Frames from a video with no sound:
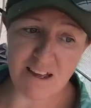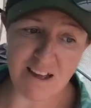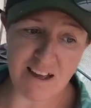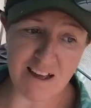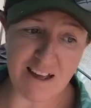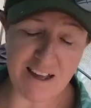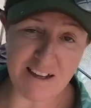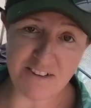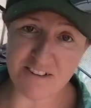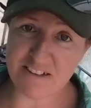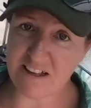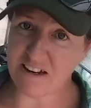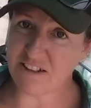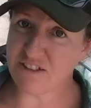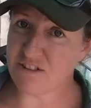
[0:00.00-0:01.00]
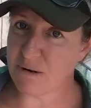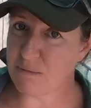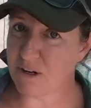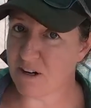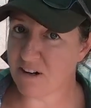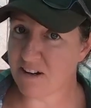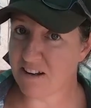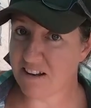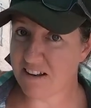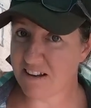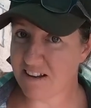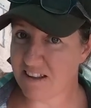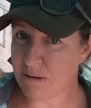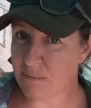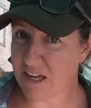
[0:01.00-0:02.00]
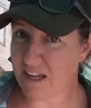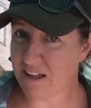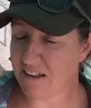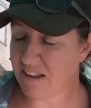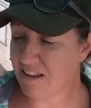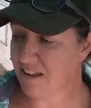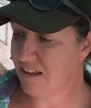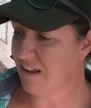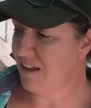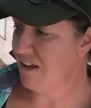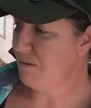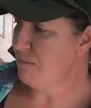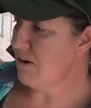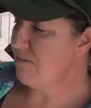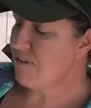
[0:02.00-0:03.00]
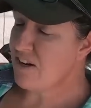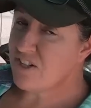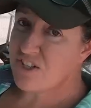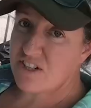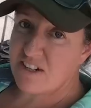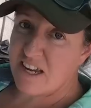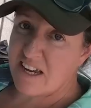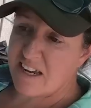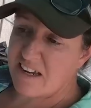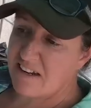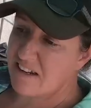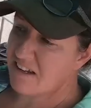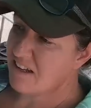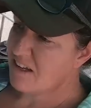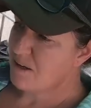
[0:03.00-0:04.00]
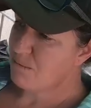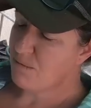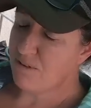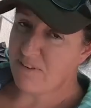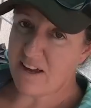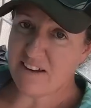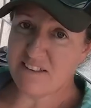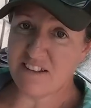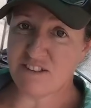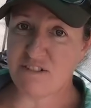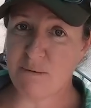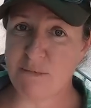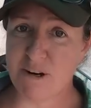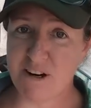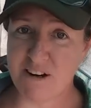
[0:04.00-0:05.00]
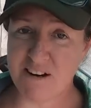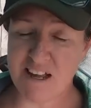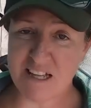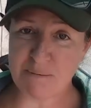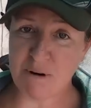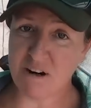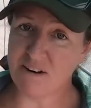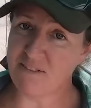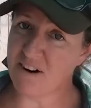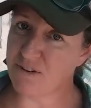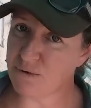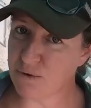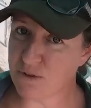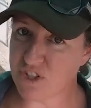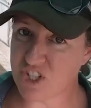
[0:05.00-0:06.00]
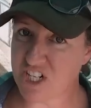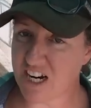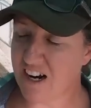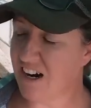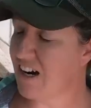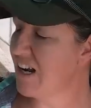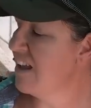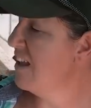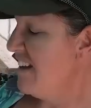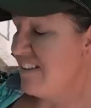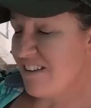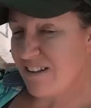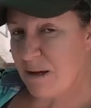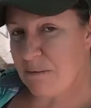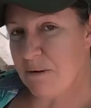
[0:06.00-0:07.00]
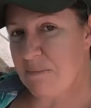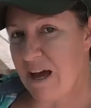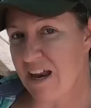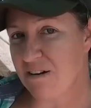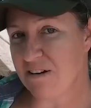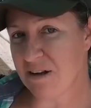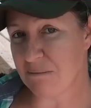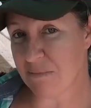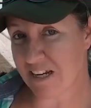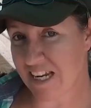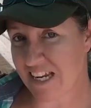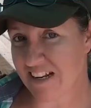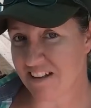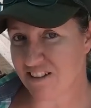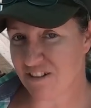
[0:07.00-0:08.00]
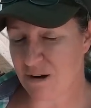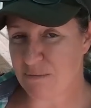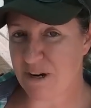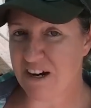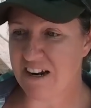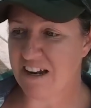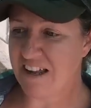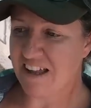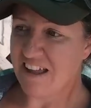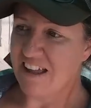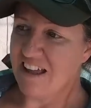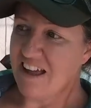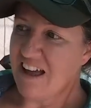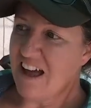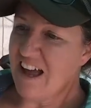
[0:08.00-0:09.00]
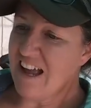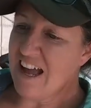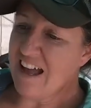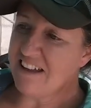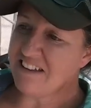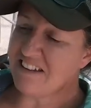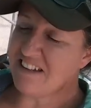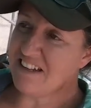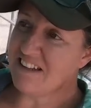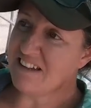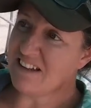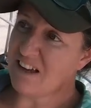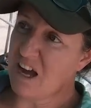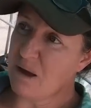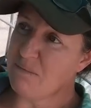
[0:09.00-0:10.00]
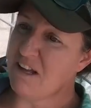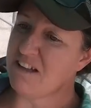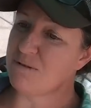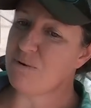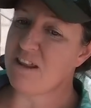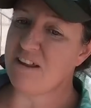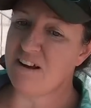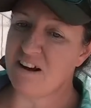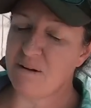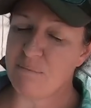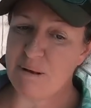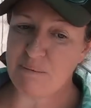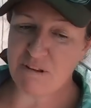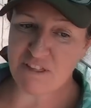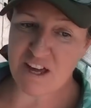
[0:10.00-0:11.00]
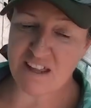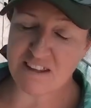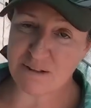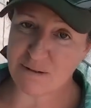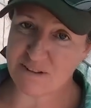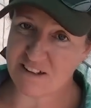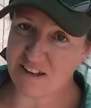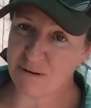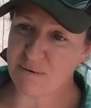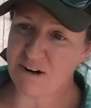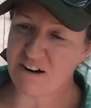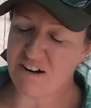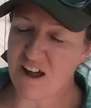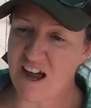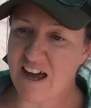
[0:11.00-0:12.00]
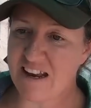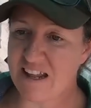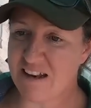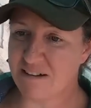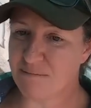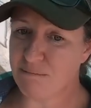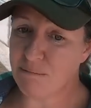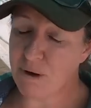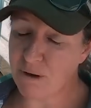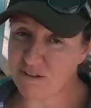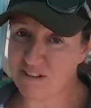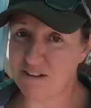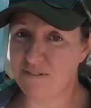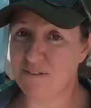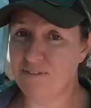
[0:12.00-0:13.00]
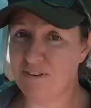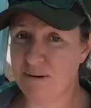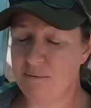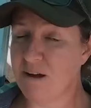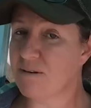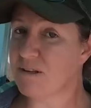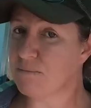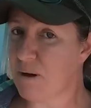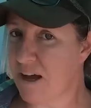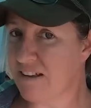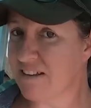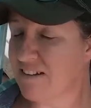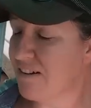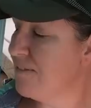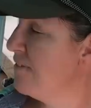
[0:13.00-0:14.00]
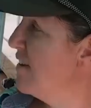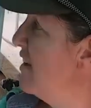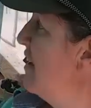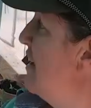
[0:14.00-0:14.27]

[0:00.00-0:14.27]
I just got a strimmer in the mail. My friend Sinead provided the strimmer as part of our tool share. It's a double battery Makita strimmer. I asked in the comments whether people thought this was a good one or not, and most of the feedback was positive,